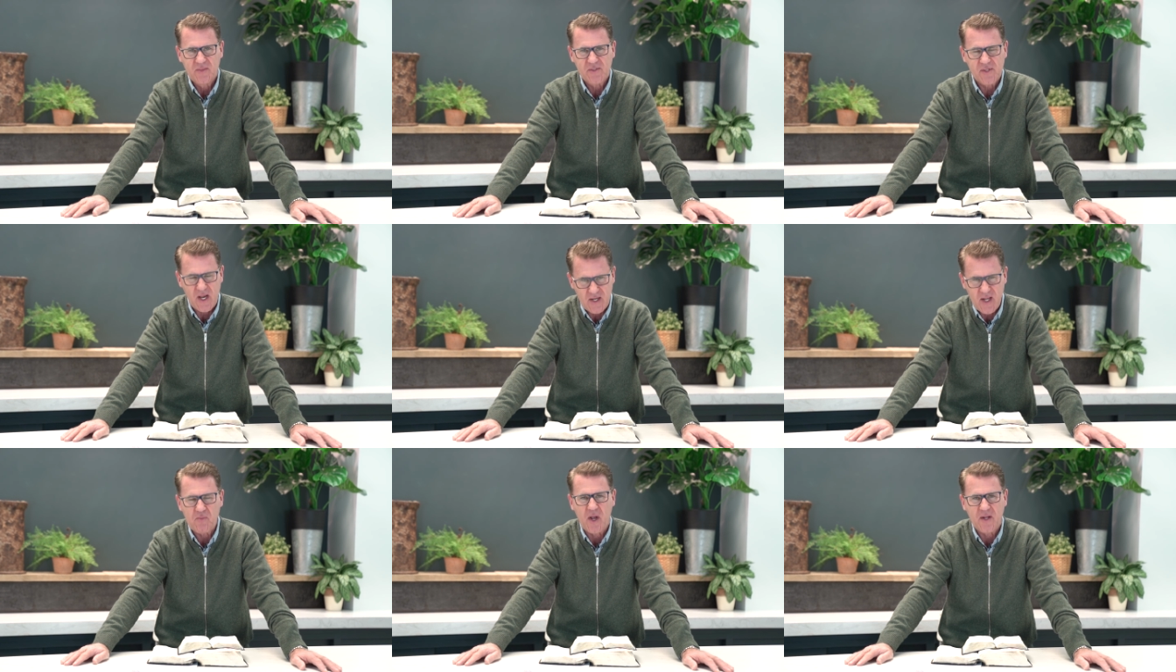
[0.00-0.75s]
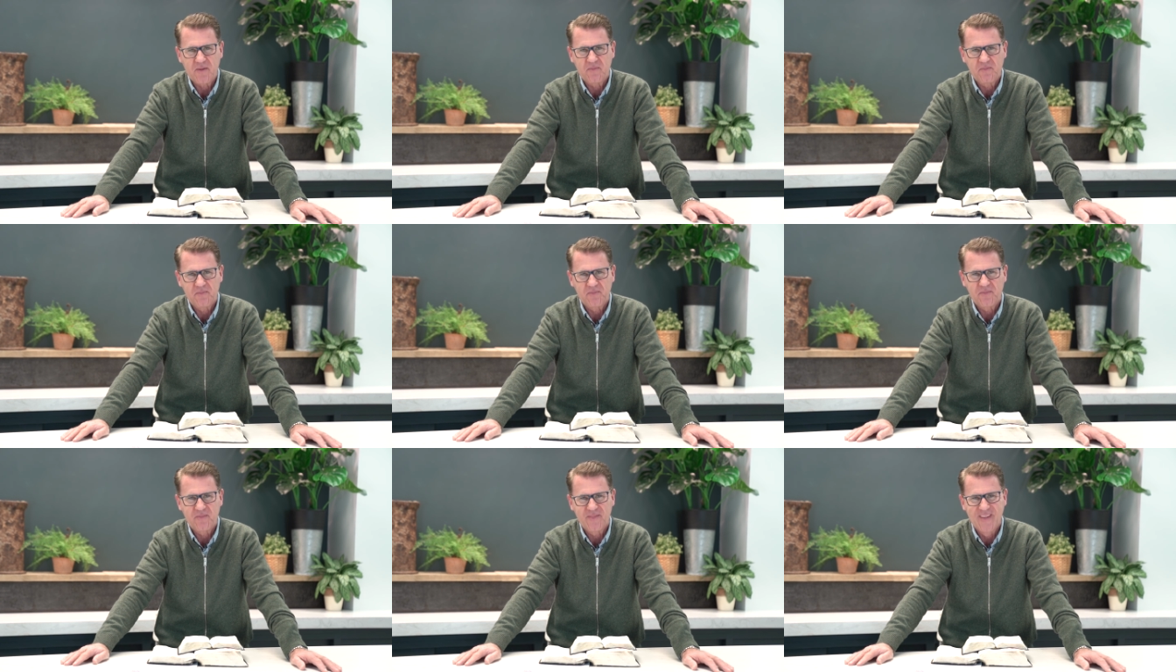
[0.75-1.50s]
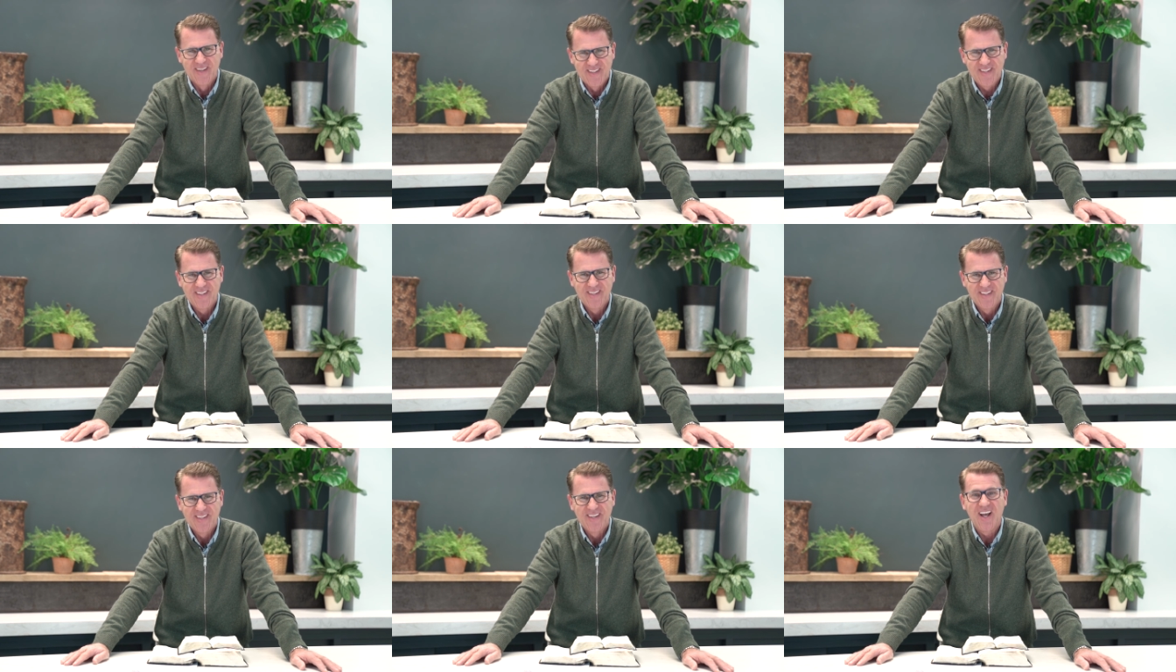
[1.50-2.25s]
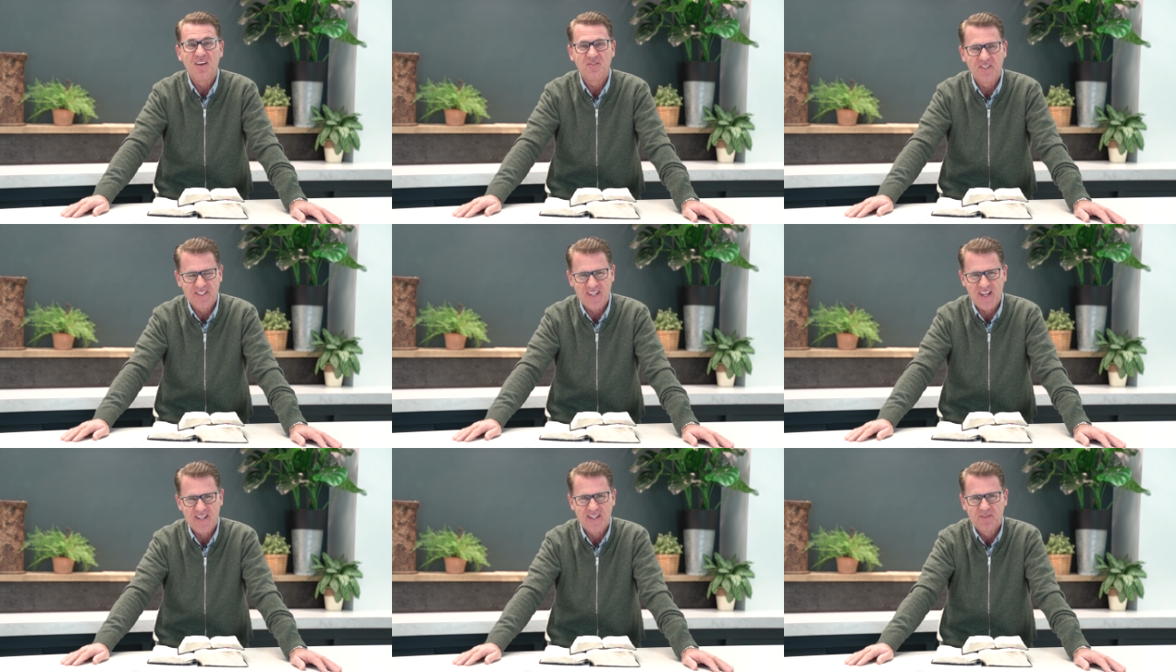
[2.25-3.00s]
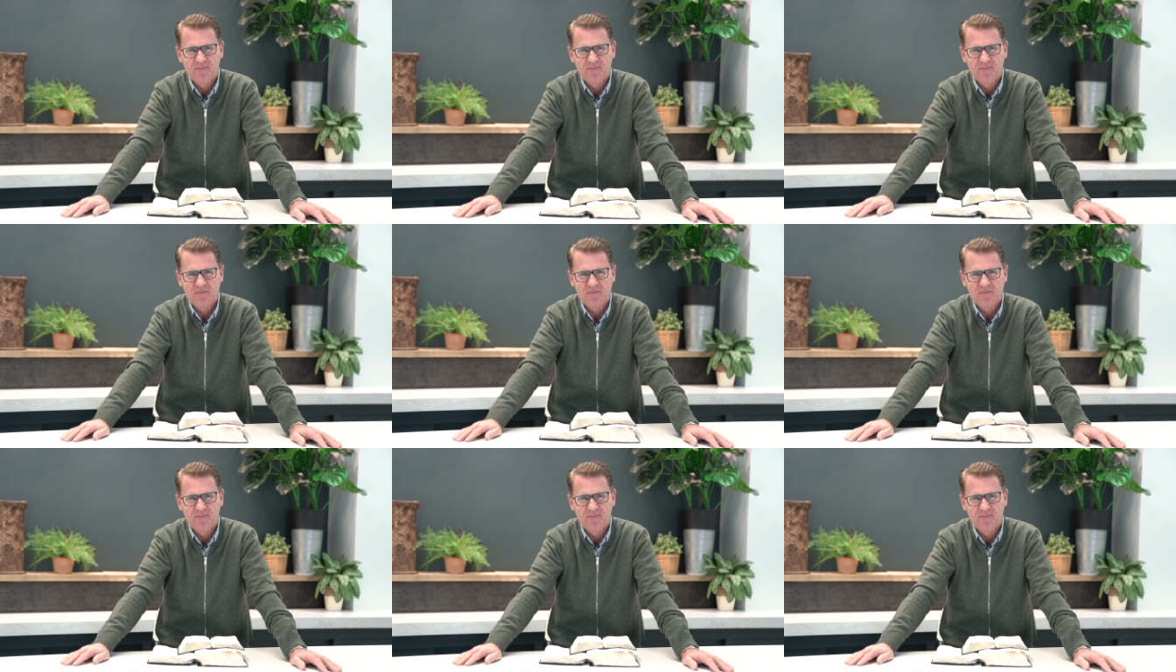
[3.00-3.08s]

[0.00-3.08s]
Say amen. Have a good day.